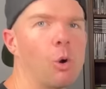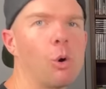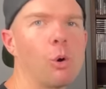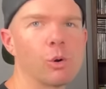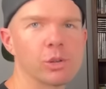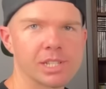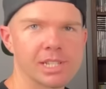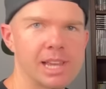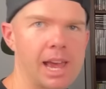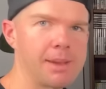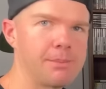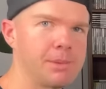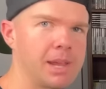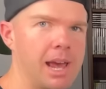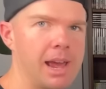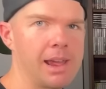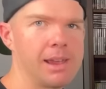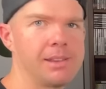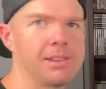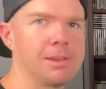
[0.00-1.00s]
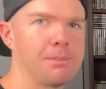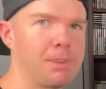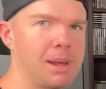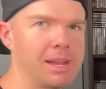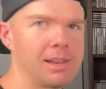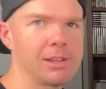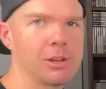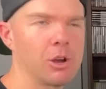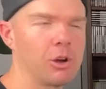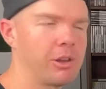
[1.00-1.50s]
or same day,
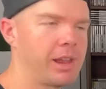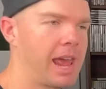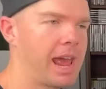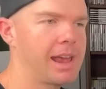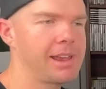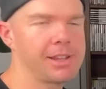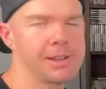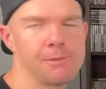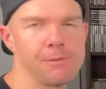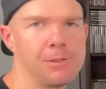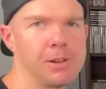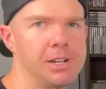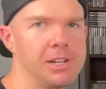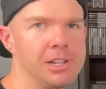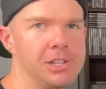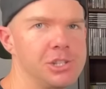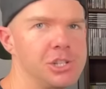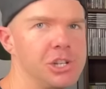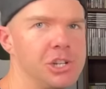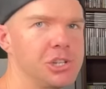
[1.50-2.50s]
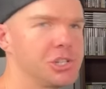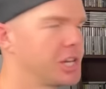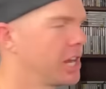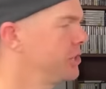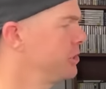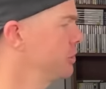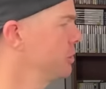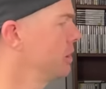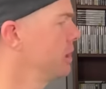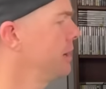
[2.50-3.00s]
depending on how you can fit it into your
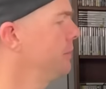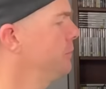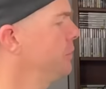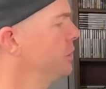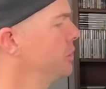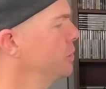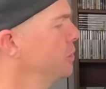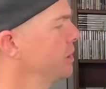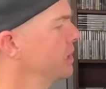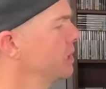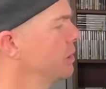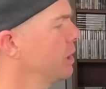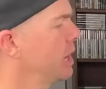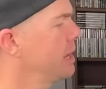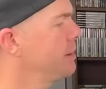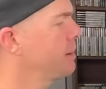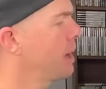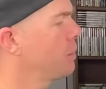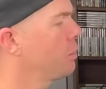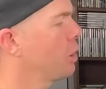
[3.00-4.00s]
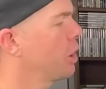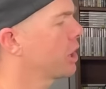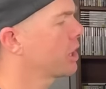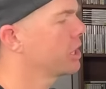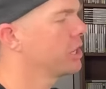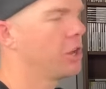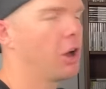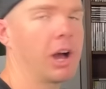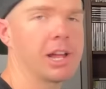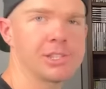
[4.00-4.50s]
schedule. If you're doing your eBay
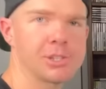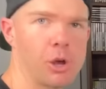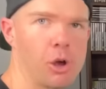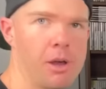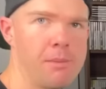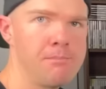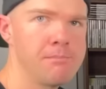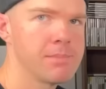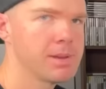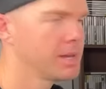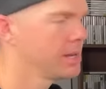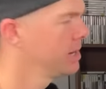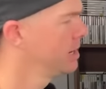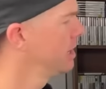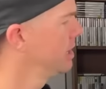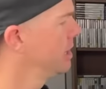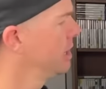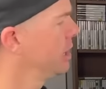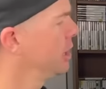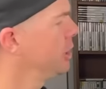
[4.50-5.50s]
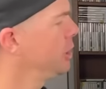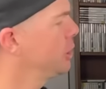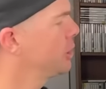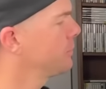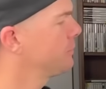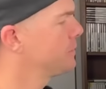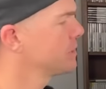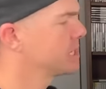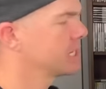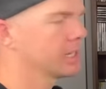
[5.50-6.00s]
work at nighttime, you
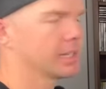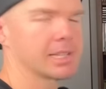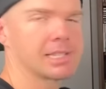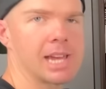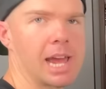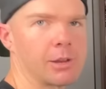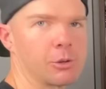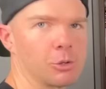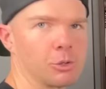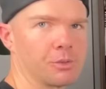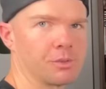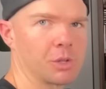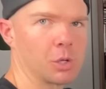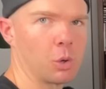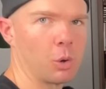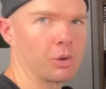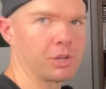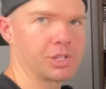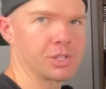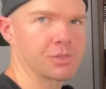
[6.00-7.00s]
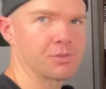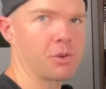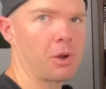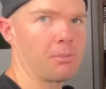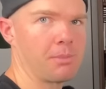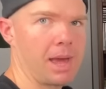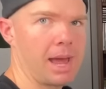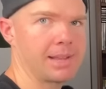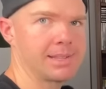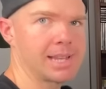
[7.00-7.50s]
could facilitate all of the orders
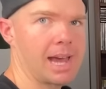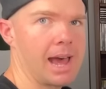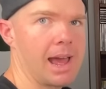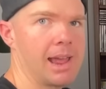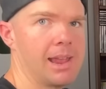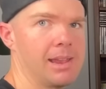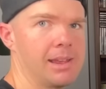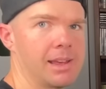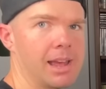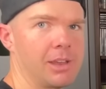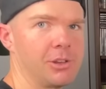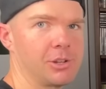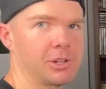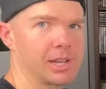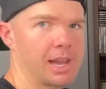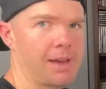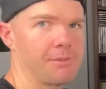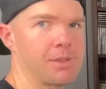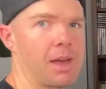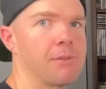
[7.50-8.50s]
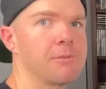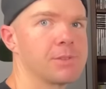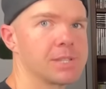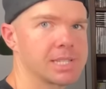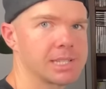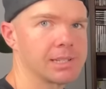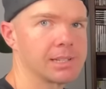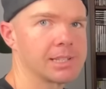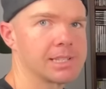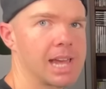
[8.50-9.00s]
from that day and you could have that
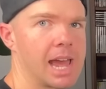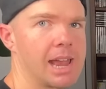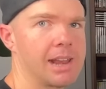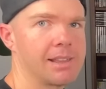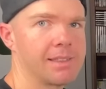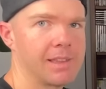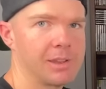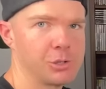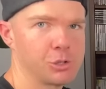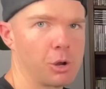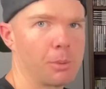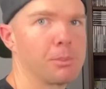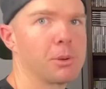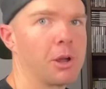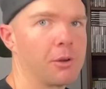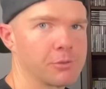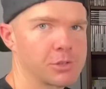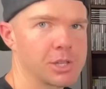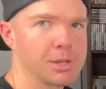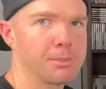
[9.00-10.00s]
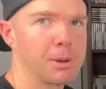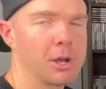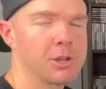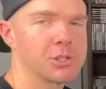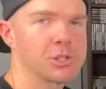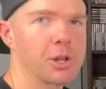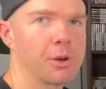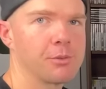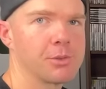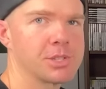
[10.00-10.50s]
facilitated and then drop it off to the
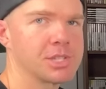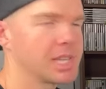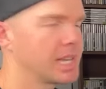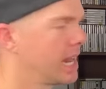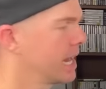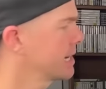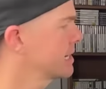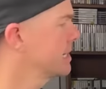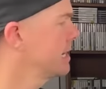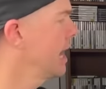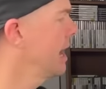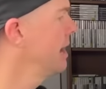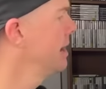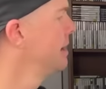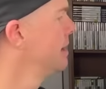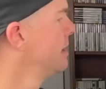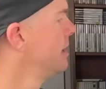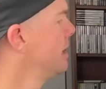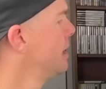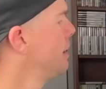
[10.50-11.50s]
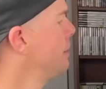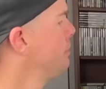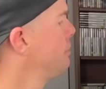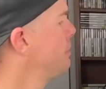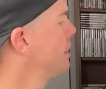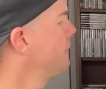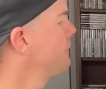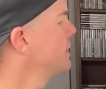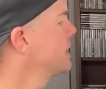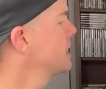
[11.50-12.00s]
post office the next day.
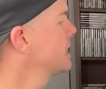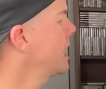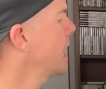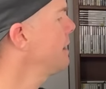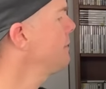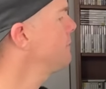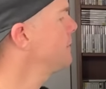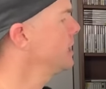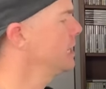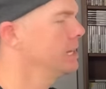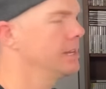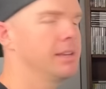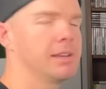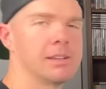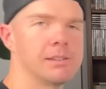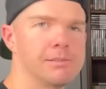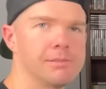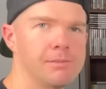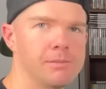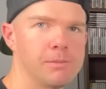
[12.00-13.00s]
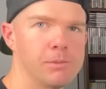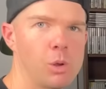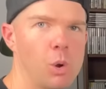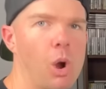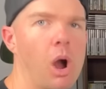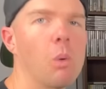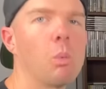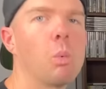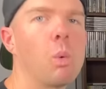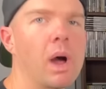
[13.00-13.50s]
But for safety,
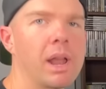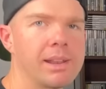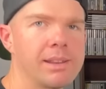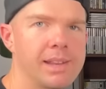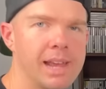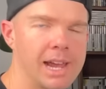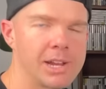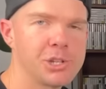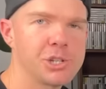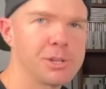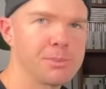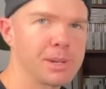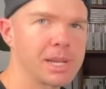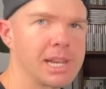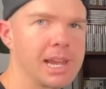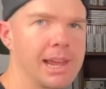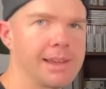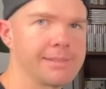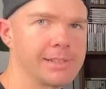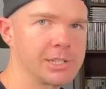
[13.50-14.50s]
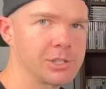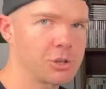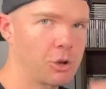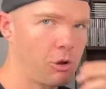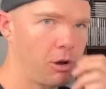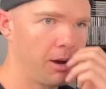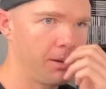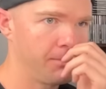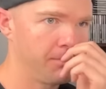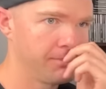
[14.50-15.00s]
a one day shipping and handling
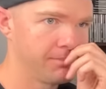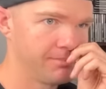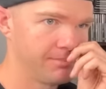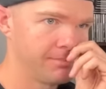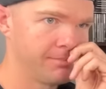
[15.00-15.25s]
time